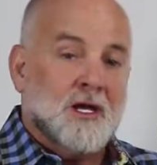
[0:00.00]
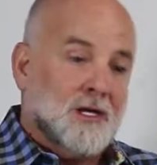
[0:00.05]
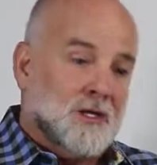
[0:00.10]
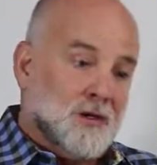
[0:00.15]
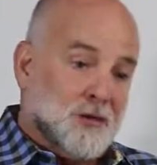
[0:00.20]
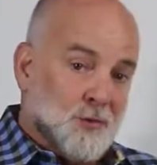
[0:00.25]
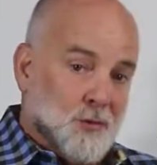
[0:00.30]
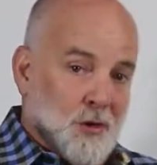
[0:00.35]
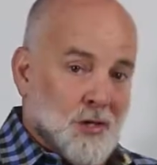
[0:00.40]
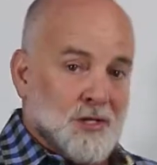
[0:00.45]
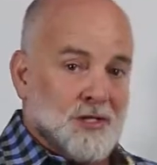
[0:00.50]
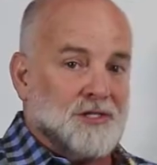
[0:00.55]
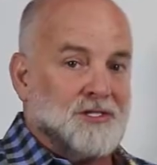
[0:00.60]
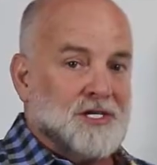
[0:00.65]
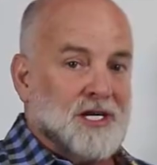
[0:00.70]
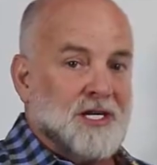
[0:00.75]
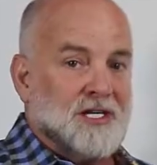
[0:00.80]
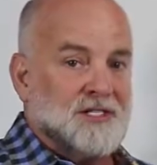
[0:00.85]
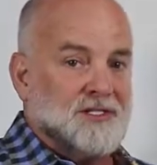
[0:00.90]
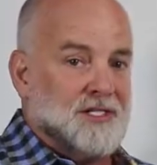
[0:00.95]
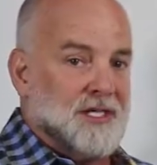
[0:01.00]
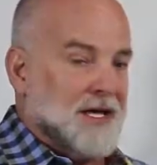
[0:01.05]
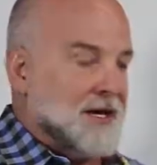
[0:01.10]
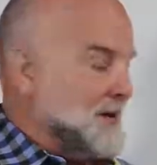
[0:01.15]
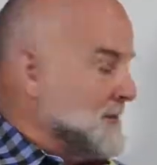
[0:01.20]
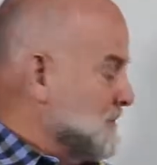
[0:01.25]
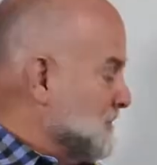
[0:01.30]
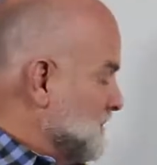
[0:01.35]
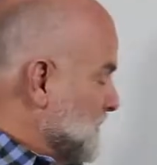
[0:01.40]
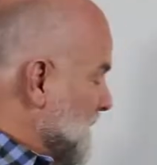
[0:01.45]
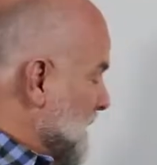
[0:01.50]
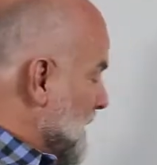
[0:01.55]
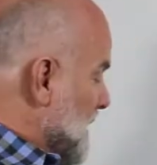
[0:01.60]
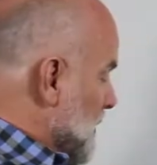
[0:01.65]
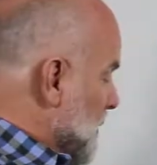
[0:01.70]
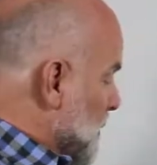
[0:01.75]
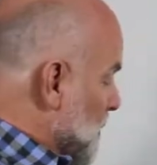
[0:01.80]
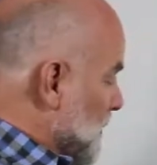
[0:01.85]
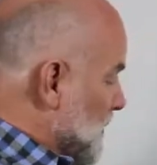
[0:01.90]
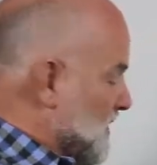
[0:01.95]
You want to change that.
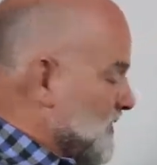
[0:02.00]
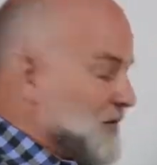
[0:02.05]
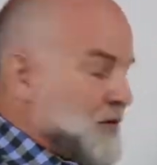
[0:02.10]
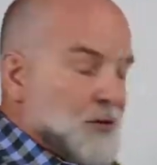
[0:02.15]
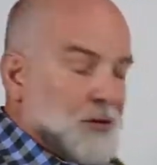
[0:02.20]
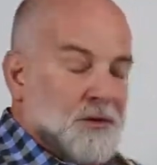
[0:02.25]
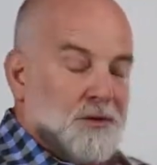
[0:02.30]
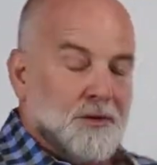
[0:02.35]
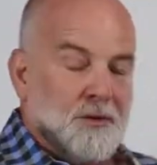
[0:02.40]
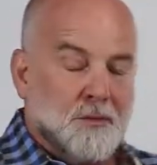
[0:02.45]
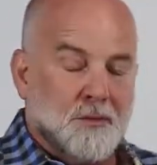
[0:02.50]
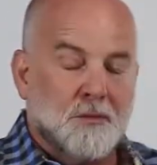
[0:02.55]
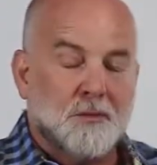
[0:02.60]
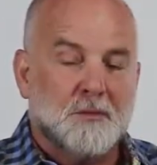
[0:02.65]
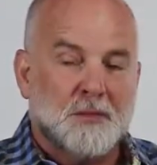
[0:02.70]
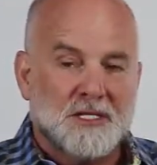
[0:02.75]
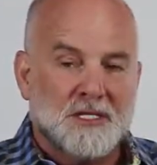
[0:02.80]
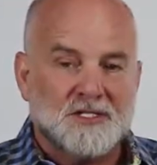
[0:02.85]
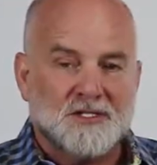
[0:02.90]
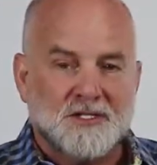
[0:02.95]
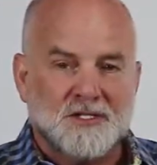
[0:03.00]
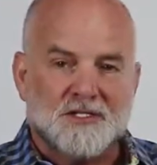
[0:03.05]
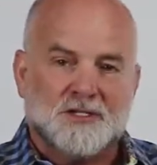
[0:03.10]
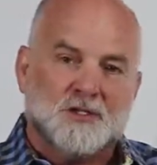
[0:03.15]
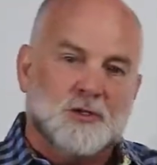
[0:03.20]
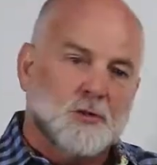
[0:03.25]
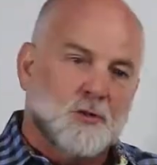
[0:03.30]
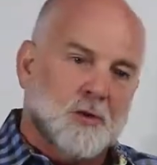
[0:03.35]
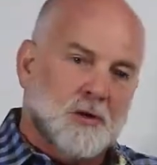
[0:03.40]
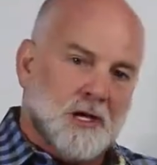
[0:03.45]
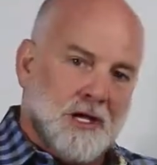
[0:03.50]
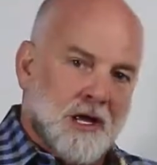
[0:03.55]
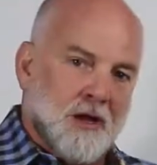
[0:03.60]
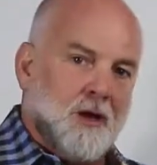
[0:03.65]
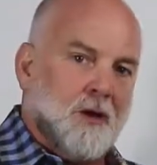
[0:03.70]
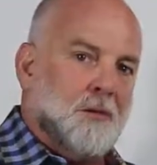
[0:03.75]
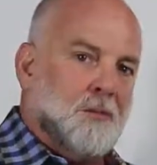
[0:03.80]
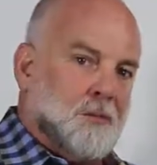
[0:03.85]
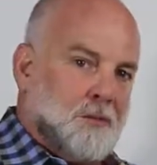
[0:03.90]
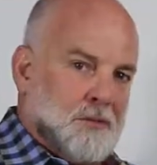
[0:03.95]
Or if you're in the business, you want to
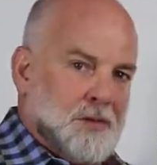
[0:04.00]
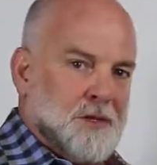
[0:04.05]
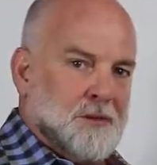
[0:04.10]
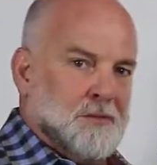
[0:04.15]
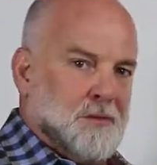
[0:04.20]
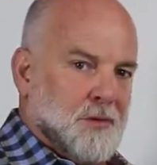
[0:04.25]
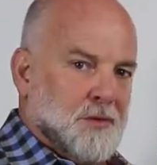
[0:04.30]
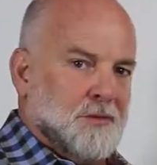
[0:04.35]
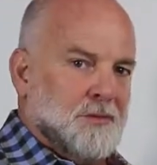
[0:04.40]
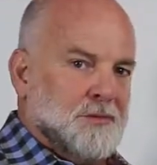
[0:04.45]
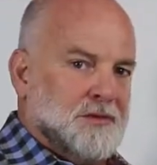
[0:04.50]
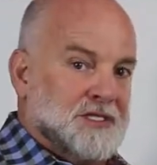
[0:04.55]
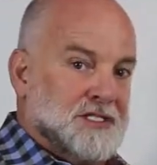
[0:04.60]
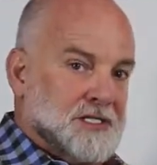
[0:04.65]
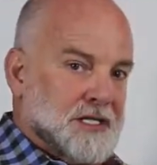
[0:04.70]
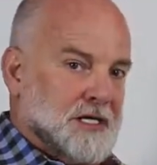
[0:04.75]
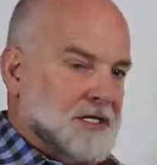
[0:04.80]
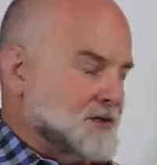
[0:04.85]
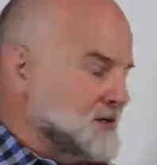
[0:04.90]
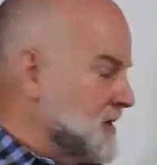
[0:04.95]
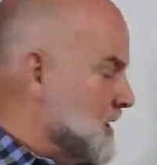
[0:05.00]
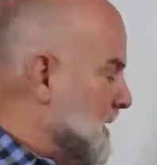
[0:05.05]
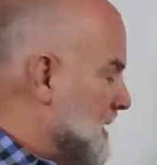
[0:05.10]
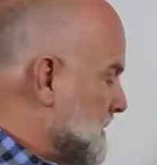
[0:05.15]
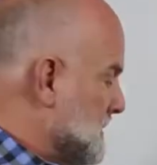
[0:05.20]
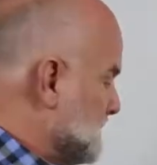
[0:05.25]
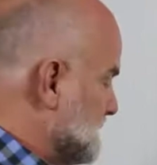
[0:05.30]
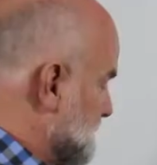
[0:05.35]
help people change that.